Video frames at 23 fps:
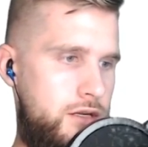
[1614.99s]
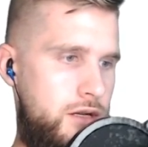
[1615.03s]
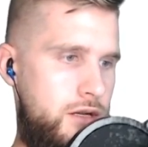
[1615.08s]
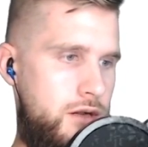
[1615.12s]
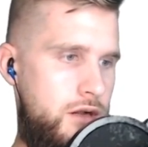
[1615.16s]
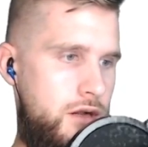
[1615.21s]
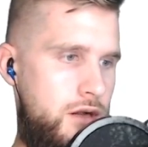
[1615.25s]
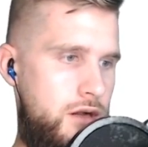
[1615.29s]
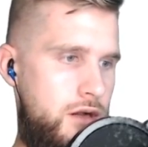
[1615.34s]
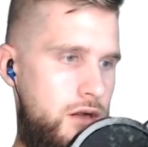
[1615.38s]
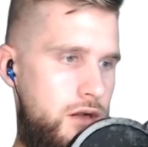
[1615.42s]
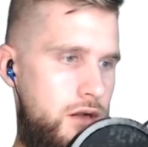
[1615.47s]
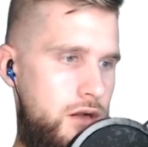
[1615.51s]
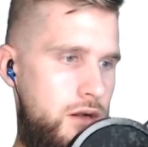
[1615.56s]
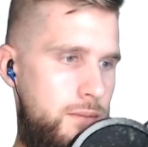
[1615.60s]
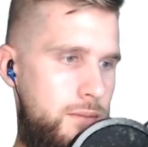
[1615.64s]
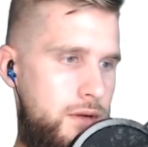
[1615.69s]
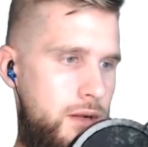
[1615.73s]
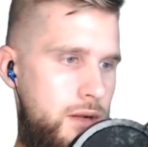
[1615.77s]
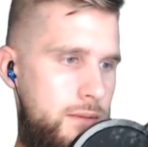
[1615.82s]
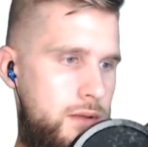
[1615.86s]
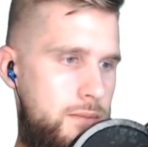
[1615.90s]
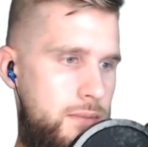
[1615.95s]

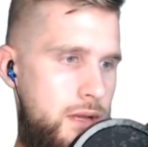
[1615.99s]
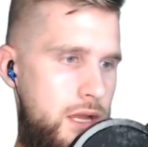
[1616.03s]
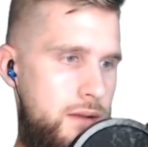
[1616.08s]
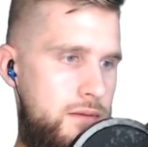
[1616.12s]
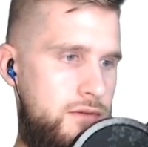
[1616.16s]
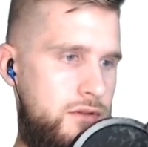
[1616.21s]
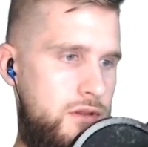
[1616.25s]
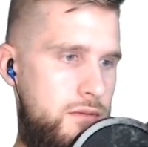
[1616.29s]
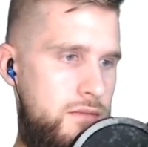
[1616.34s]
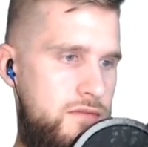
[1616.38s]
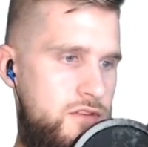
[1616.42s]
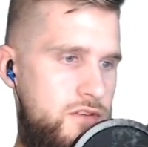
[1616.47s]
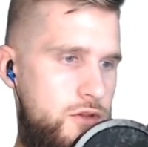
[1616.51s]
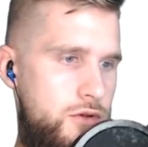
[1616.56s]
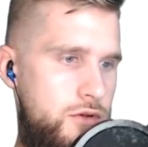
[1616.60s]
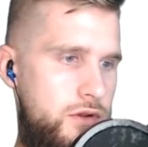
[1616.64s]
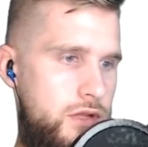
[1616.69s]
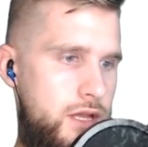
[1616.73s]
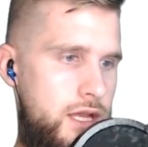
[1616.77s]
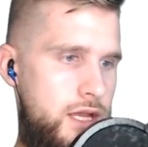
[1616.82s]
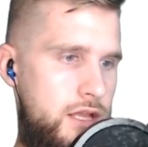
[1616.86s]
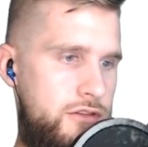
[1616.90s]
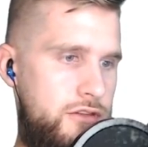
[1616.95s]
Upcoming payments can be viewed
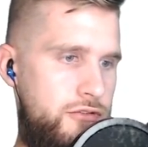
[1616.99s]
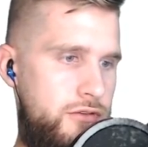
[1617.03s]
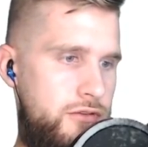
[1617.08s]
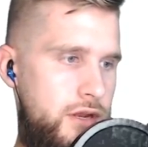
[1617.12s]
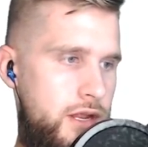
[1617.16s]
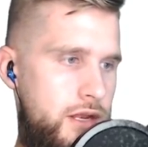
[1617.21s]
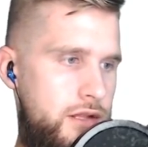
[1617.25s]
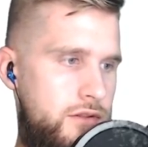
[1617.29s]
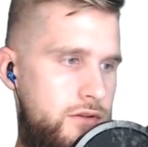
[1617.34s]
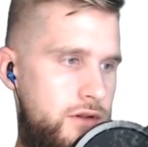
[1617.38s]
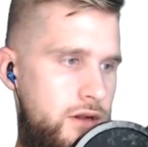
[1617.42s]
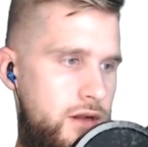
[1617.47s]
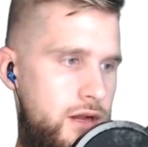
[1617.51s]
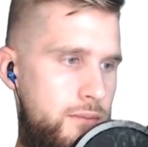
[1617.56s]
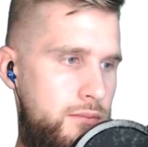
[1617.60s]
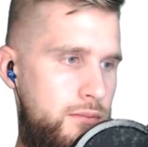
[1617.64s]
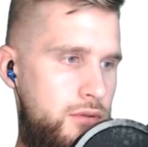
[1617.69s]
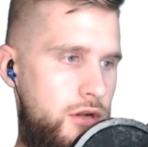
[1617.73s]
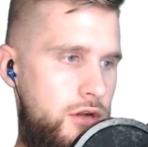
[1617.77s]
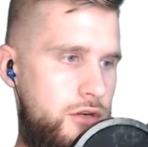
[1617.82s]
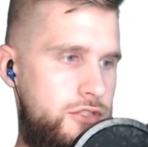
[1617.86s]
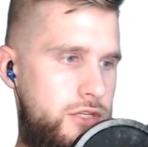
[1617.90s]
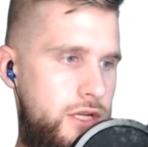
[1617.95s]
and canceled at any time.
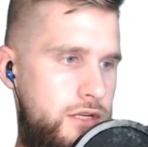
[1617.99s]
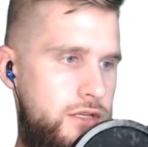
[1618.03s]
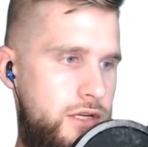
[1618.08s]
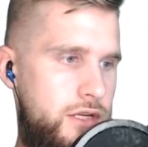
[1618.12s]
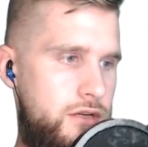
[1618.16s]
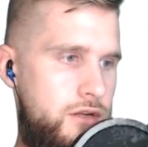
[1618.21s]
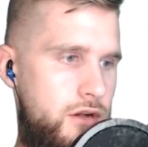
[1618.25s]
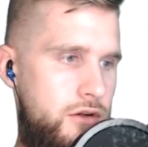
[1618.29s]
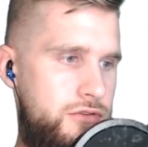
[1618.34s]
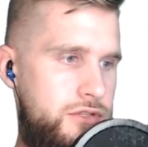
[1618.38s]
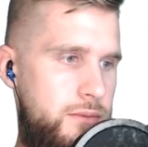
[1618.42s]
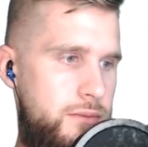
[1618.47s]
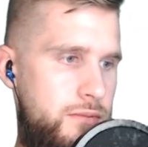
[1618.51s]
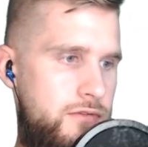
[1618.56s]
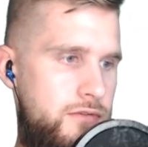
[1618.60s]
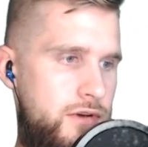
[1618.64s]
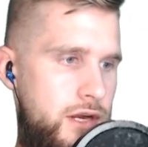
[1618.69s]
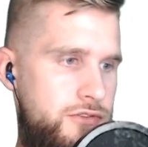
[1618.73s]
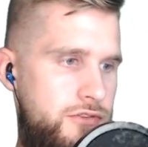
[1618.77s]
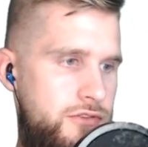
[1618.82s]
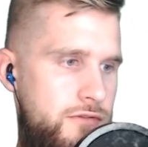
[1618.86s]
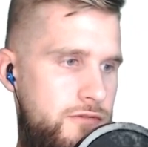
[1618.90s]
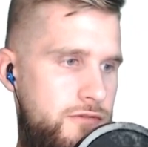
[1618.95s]
Blockchain technology
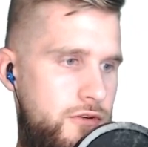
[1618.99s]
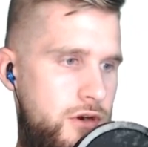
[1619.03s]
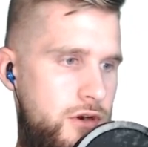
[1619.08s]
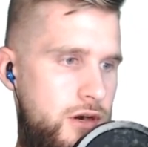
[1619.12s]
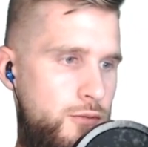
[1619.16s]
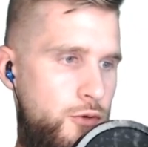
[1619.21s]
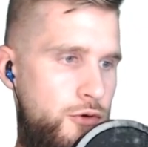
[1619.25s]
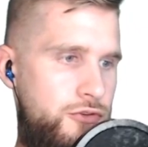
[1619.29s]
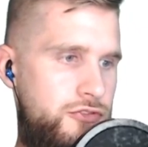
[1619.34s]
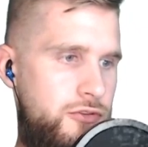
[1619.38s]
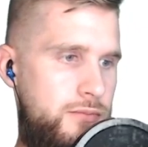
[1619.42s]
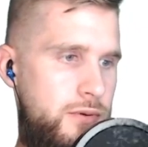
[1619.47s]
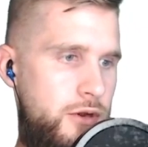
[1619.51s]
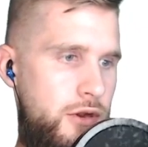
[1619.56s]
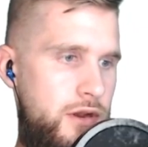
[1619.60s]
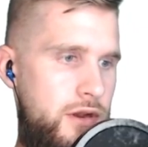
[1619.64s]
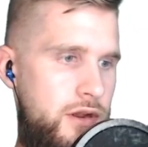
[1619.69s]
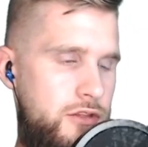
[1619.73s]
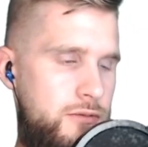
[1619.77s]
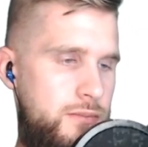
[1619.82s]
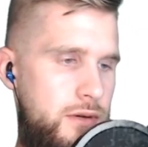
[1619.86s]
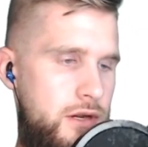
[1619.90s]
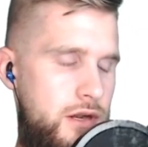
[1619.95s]
provides a far more superior
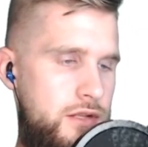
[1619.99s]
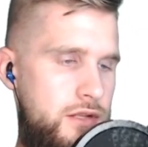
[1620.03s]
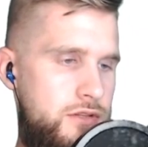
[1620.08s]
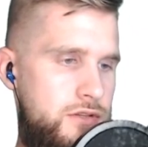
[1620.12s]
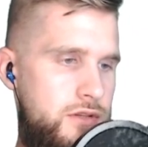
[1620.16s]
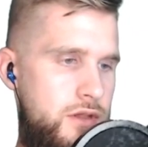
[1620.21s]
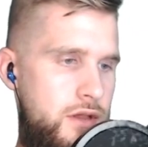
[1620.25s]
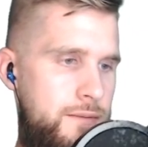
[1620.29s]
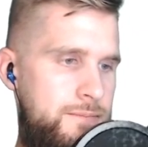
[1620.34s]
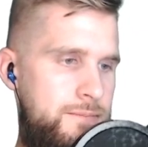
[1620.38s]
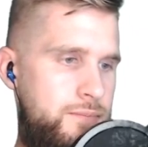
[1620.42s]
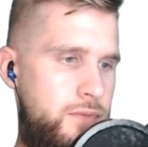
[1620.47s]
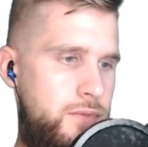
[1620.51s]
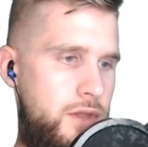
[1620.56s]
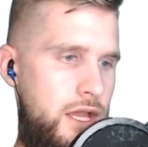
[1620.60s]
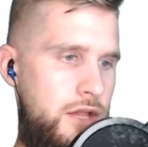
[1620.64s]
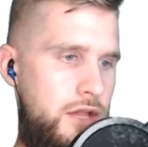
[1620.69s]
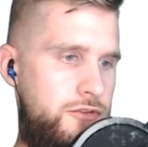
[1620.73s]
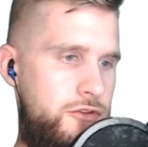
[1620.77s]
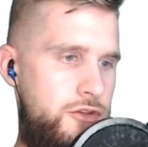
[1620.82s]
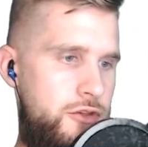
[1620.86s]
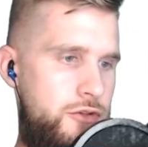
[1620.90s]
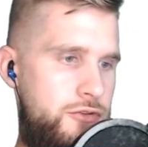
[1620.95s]
experience,
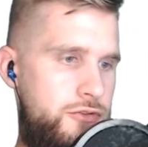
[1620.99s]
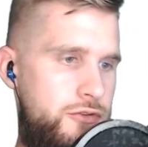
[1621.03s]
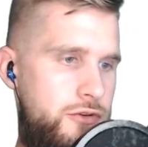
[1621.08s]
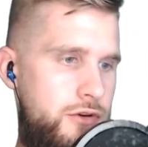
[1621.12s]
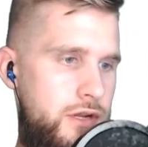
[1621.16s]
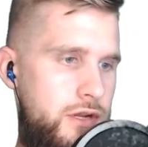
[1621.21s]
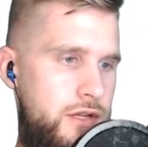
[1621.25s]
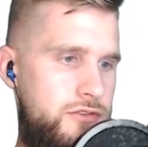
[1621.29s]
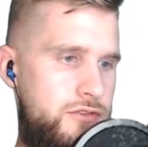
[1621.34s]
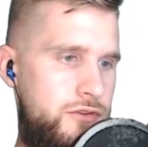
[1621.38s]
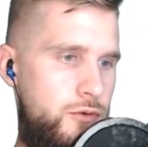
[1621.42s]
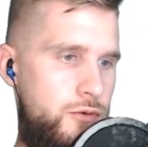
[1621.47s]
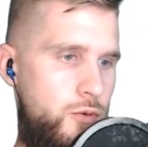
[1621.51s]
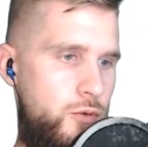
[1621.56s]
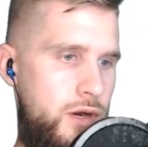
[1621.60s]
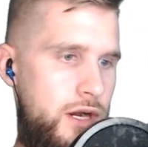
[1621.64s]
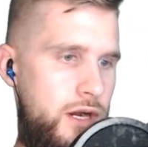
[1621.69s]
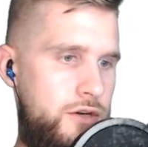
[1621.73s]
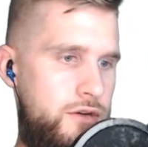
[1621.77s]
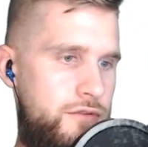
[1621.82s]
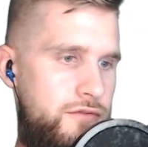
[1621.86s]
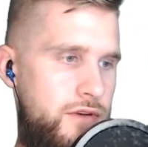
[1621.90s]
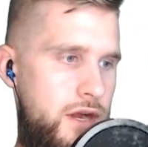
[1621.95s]
as a user isn't
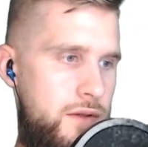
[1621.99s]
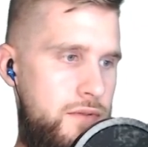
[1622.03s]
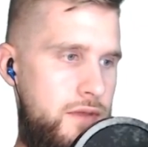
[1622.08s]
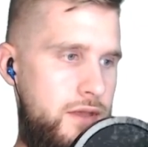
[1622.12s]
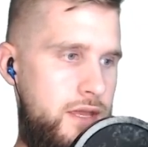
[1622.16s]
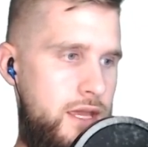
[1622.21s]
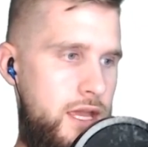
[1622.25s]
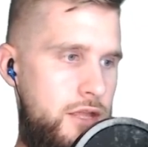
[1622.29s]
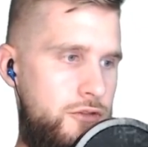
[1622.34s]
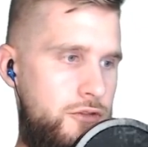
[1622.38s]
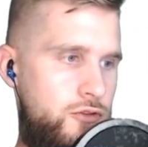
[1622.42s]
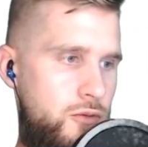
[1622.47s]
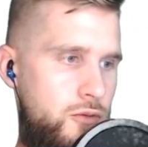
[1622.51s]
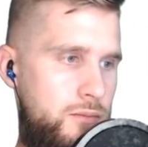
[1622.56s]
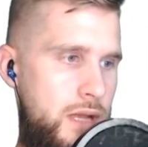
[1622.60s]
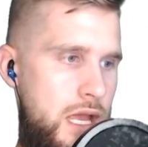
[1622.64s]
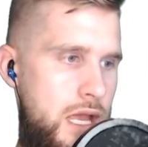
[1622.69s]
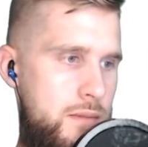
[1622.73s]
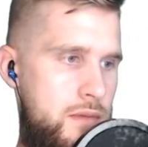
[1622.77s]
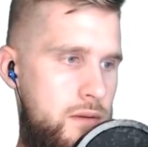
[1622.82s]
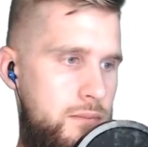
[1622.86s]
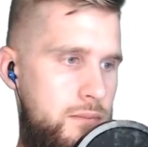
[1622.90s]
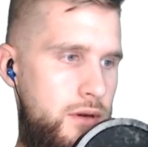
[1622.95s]
required to find the cancel
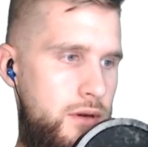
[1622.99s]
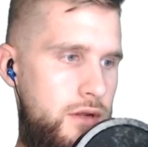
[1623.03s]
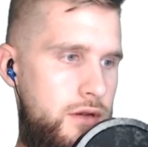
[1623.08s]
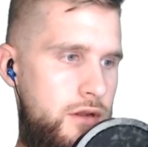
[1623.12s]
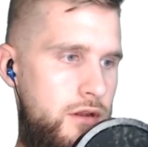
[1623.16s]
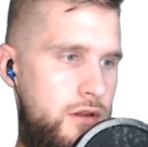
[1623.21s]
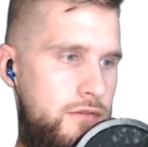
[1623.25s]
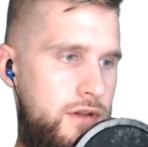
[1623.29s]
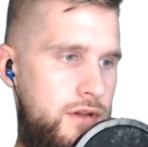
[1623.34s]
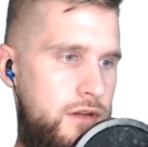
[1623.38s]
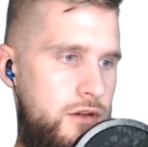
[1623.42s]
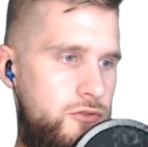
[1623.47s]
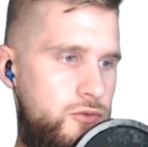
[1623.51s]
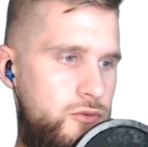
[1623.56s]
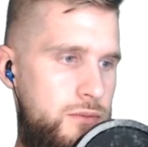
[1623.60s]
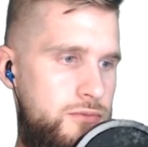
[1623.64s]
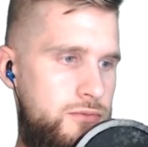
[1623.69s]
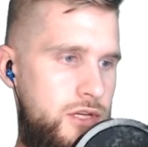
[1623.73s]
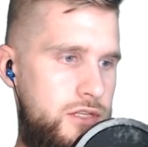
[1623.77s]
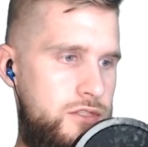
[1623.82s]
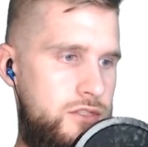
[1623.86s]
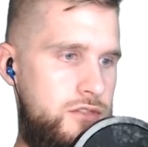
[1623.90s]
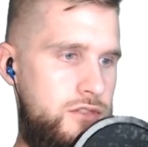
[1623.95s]
payment on a vendor's
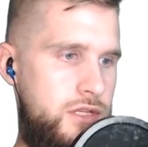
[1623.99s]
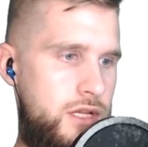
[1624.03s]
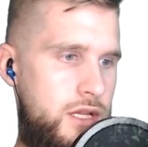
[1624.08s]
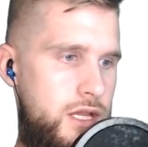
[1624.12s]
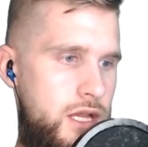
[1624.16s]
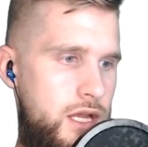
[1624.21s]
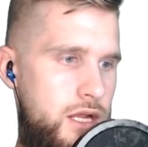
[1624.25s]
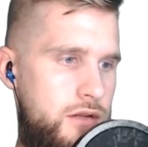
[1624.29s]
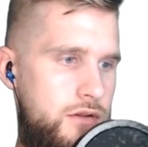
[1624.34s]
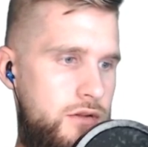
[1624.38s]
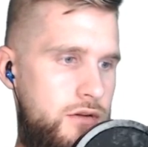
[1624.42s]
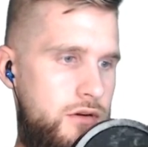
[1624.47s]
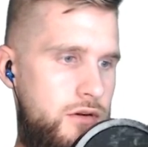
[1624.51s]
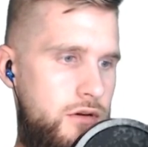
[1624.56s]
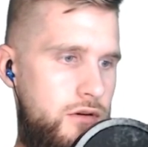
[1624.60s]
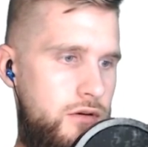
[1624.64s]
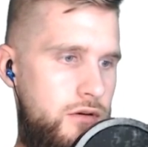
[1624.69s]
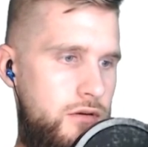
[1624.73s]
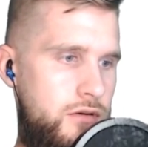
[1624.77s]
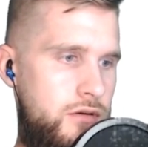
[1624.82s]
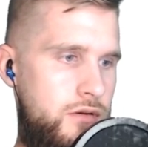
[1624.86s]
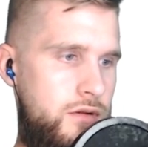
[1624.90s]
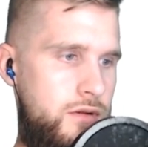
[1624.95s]
website since they can
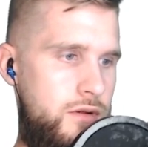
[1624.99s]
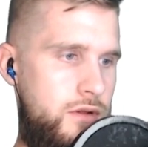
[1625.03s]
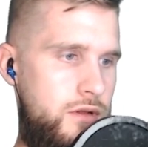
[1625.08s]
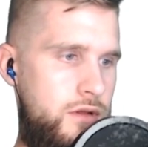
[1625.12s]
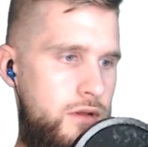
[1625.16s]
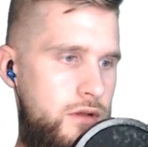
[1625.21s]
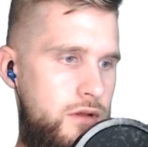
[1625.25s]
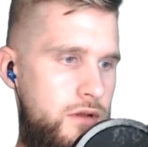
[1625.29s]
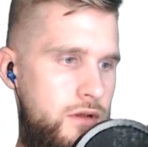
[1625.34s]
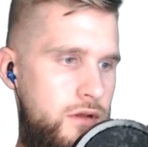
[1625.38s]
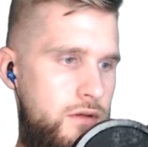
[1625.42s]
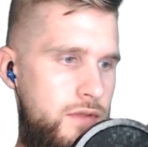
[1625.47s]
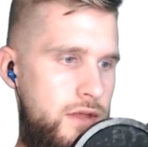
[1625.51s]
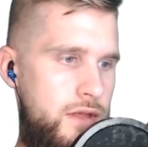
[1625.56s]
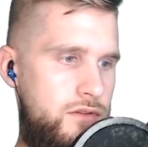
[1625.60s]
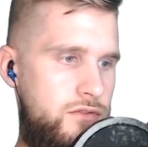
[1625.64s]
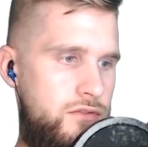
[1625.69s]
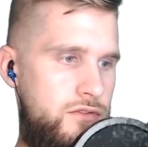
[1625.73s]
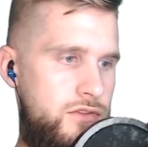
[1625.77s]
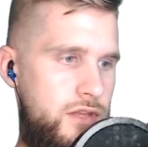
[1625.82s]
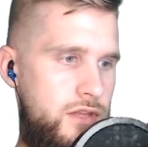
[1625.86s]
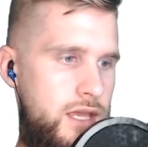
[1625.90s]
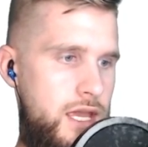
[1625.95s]
call
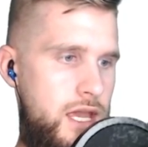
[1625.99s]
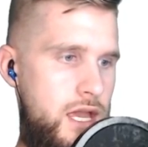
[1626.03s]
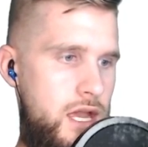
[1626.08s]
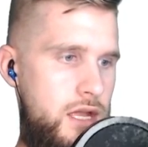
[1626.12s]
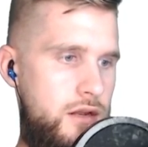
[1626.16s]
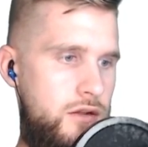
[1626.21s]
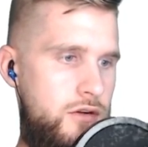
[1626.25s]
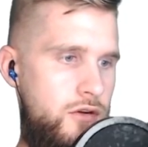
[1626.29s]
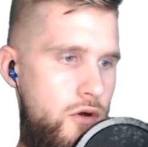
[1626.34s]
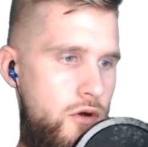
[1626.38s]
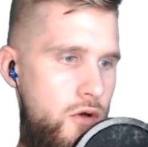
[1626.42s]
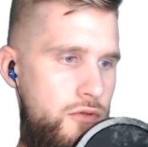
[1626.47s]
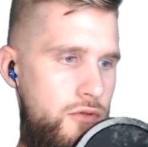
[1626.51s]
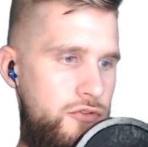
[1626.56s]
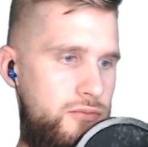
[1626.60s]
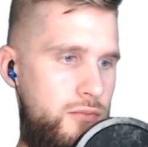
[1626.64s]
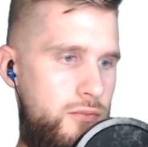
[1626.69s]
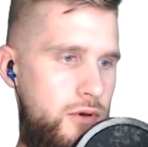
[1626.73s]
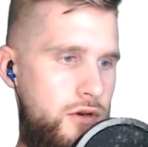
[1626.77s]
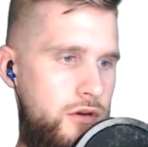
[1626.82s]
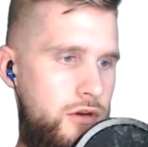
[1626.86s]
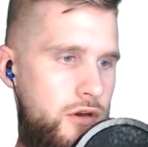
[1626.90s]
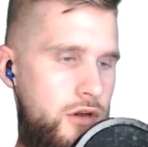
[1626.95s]
the
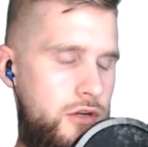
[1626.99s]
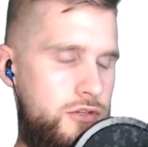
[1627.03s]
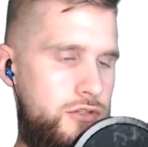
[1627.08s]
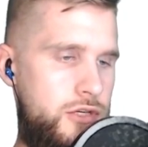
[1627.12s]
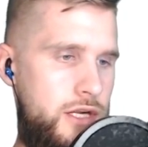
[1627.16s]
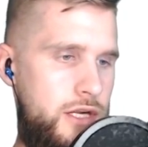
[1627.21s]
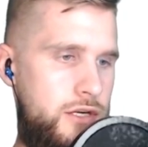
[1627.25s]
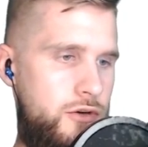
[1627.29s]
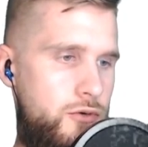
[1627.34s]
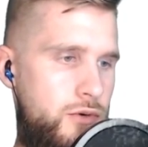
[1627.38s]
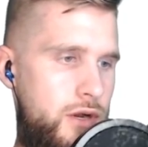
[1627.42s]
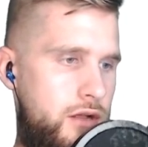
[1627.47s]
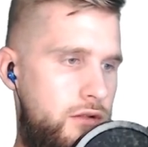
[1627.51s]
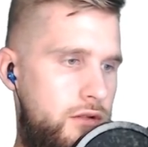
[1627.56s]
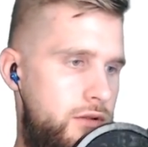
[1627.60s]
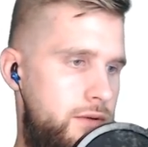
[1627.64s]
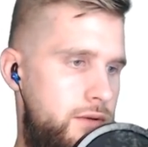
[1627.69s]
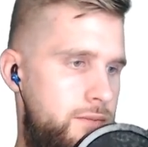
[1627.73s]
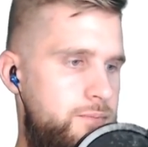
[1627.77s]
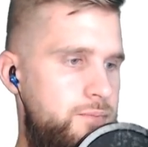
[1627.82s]
smart contract directly.